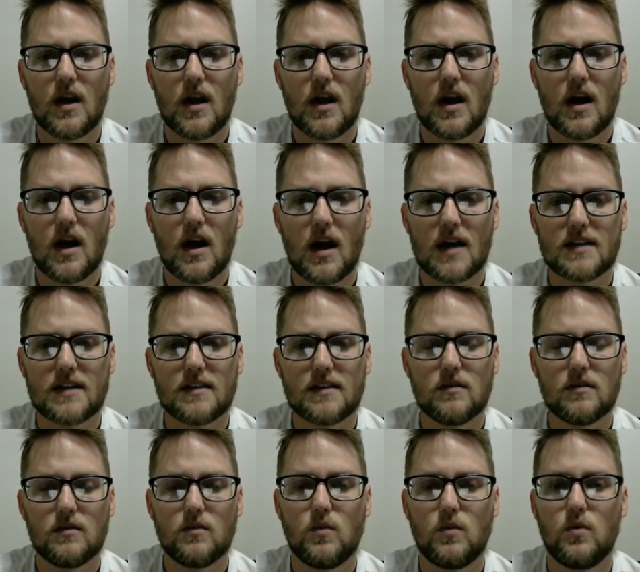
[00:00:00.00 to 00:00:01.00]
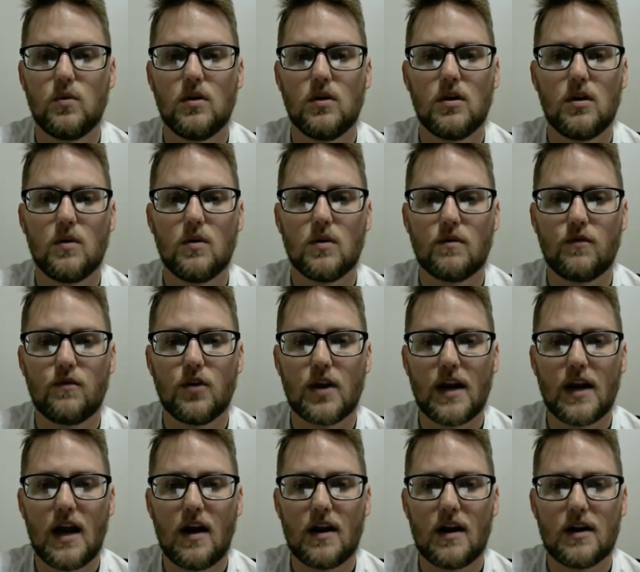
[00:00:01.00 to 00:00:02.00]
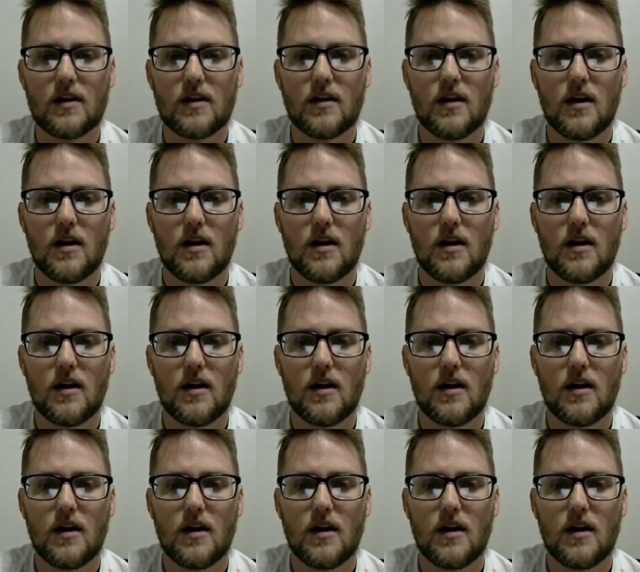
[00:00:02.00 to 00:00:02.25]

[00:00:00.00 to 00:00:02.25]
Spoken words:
Uh, Whoa, we're freaking out here.